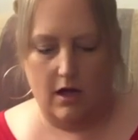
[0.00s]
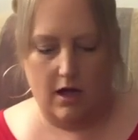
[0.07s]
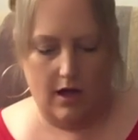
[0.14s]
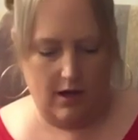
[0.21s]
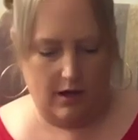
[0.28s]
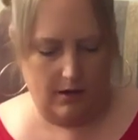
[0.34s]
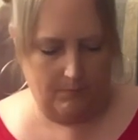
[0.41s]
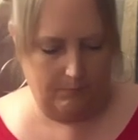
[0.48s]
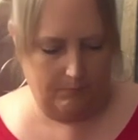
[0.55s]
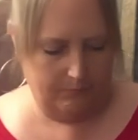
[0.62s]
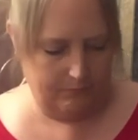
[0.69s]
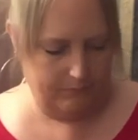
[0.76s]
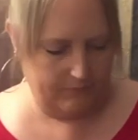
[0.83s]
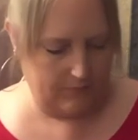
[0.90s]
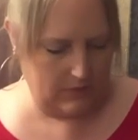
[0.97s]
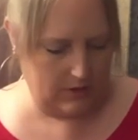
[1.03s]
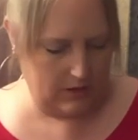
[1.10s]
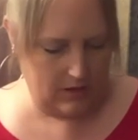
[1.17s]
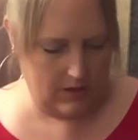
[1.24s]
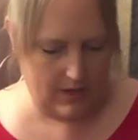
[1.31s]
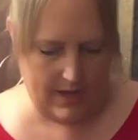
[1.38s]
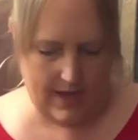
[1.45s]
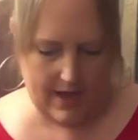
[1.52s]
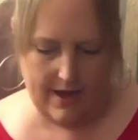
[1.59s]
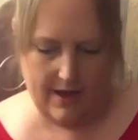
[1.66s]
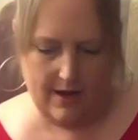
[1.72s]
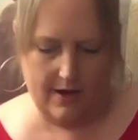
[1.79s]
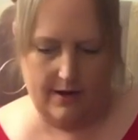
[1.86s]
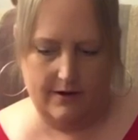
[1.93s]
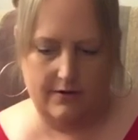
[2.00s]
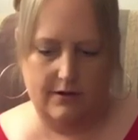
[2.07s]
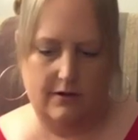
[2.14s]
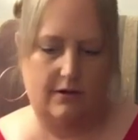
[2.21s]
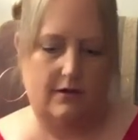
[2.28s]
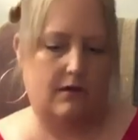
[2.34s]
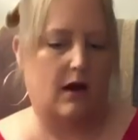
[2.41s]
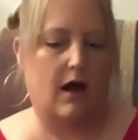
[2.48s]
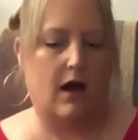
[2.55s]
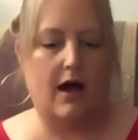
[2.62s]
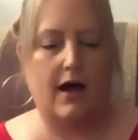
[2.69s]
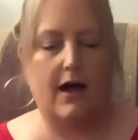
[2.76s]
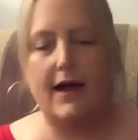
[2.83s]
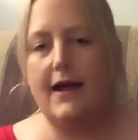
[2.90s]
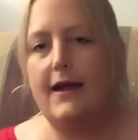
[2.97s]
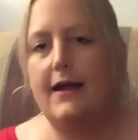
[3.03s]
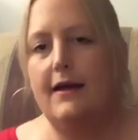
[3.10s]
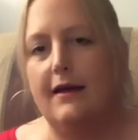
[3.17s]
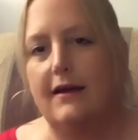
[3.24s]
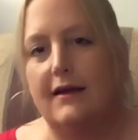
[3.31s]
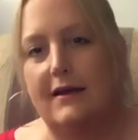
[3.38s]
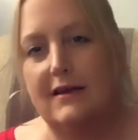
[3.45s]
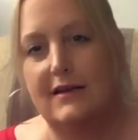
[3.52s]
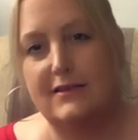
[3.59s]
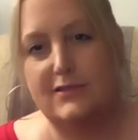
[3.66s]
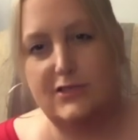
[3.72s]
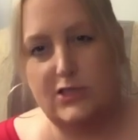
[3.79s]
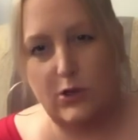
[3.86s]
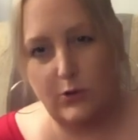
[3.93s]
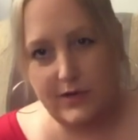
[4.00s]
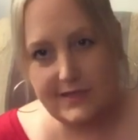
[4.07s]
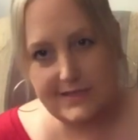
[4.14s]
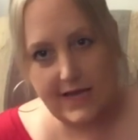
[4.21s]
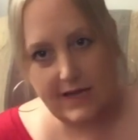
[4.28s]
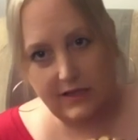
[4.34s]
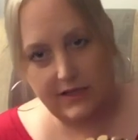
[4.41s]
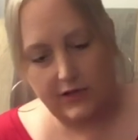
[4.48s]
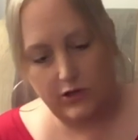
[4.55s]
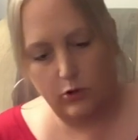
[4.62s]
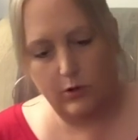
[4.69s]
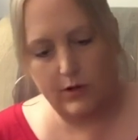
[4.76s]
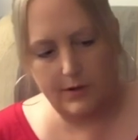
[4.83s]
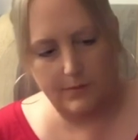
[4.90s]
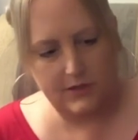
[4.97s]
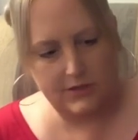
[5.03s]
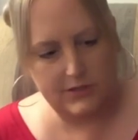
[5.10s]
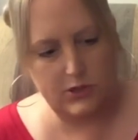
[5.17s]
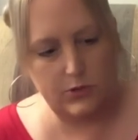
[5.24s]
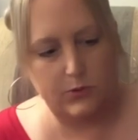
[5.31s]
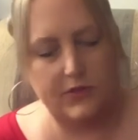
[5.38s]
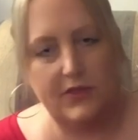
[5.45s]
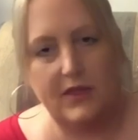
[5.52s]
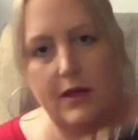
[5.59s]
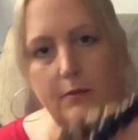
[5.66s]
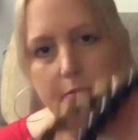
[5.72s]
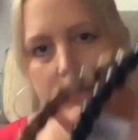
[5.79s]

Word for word: Um, and I don't exactly know what I'm going to do with them